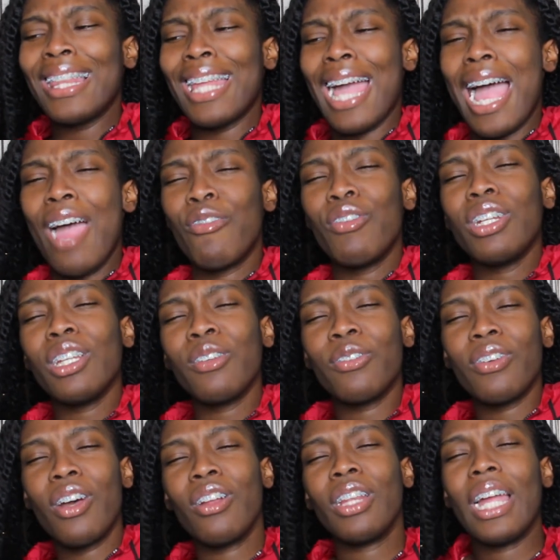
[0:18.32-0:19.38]
like I really
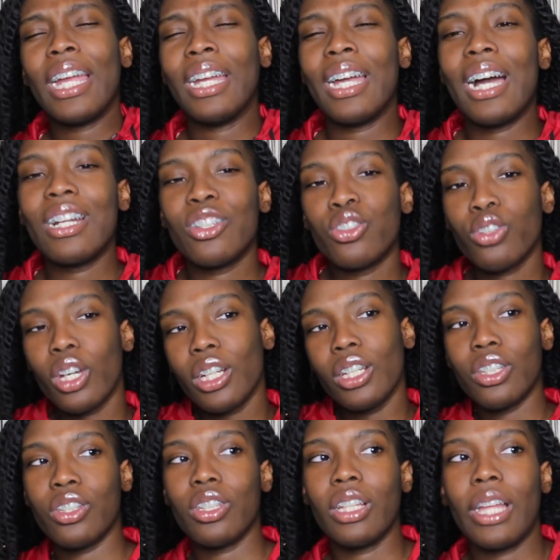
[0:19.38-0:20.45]
felt like God
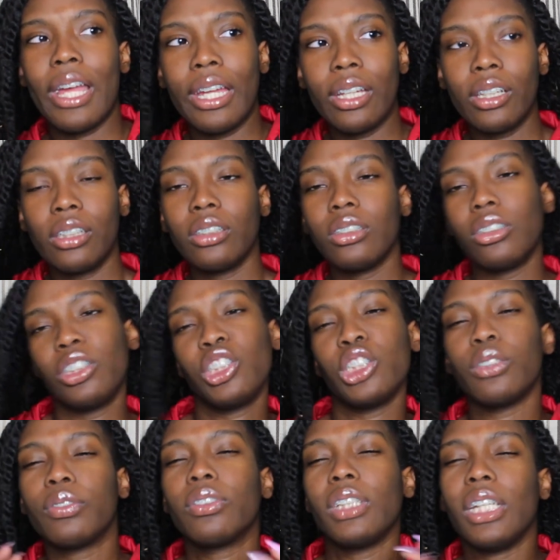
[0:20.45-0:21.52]
started to like
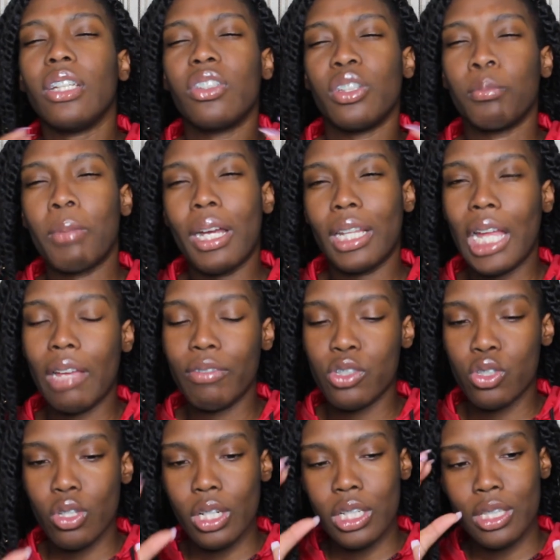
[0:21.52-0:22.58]
shift things in my life
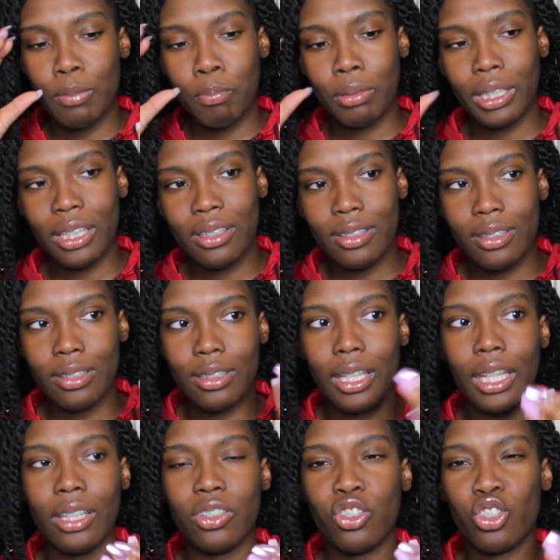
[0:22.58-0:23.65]
and started to place
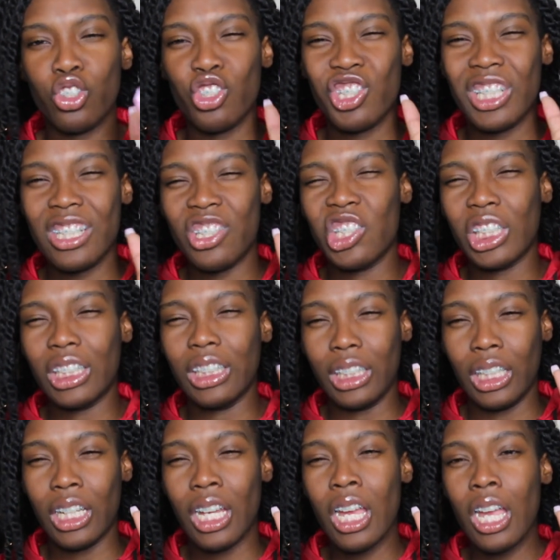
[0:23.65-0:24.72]
things
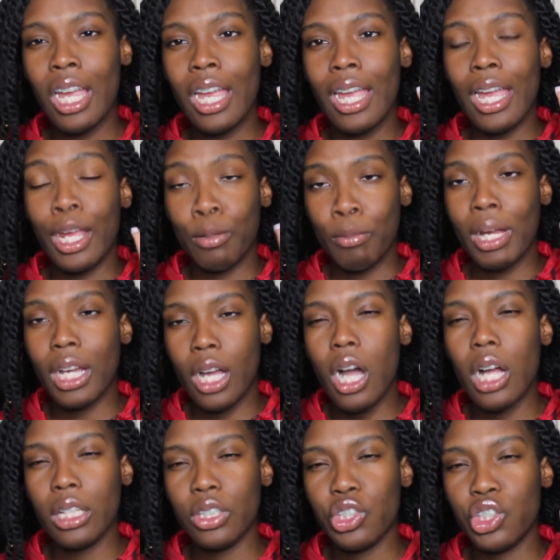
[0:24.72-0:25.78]
strategically in my
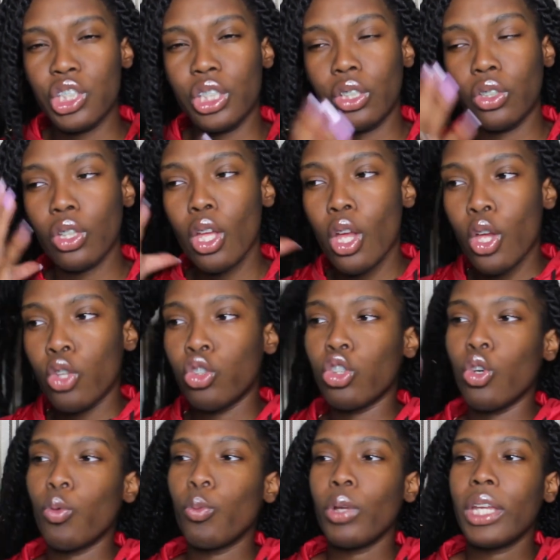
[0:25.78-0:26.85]
college years.
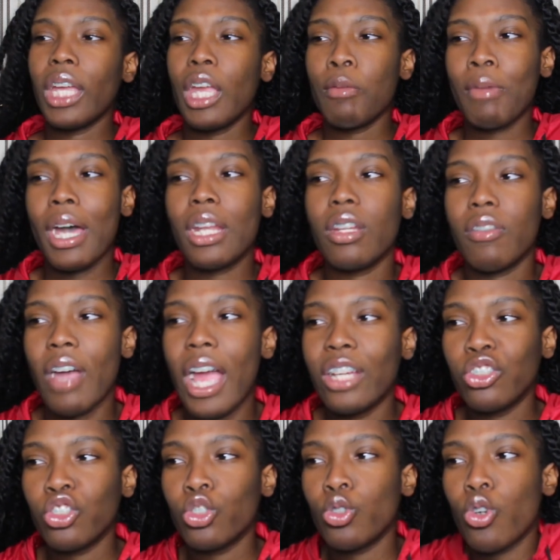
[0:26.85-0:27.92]
So we came out of
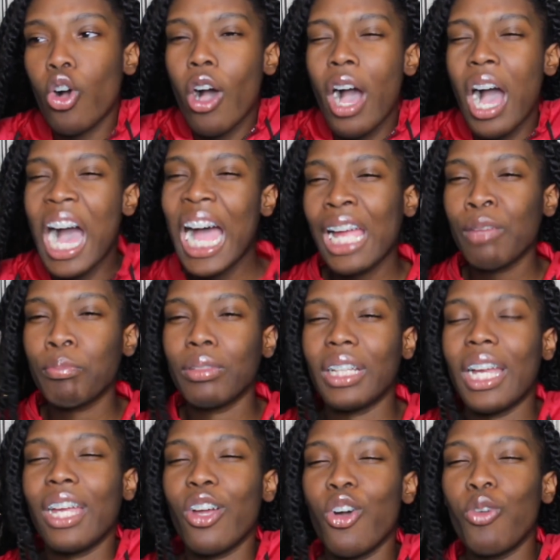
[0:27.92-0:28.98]
high school all hype,
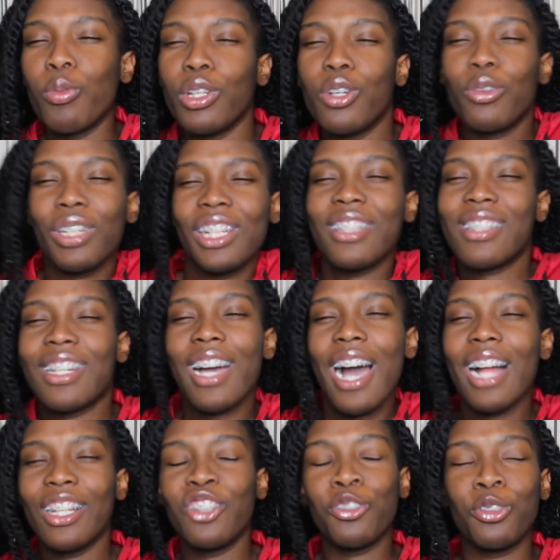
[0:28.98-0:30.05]
like, oh, we're going into
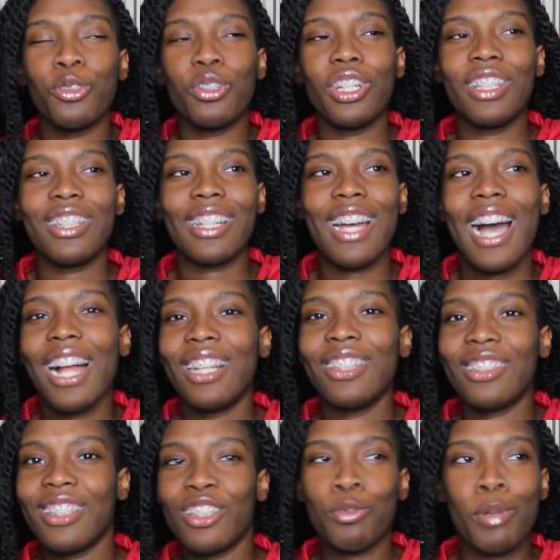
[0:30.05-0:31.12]
college,
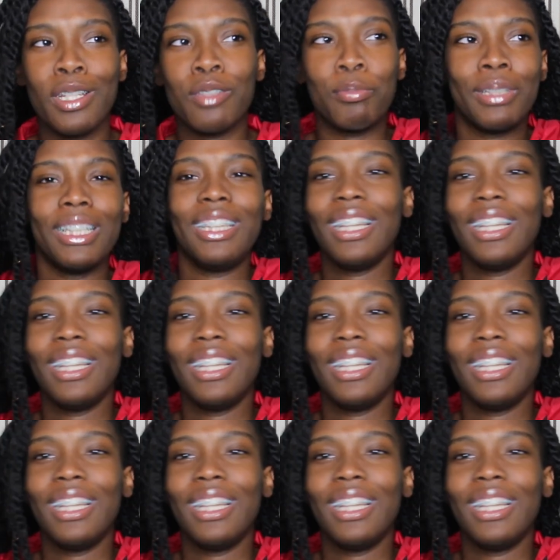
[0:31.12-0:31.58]
yeah, it's about to be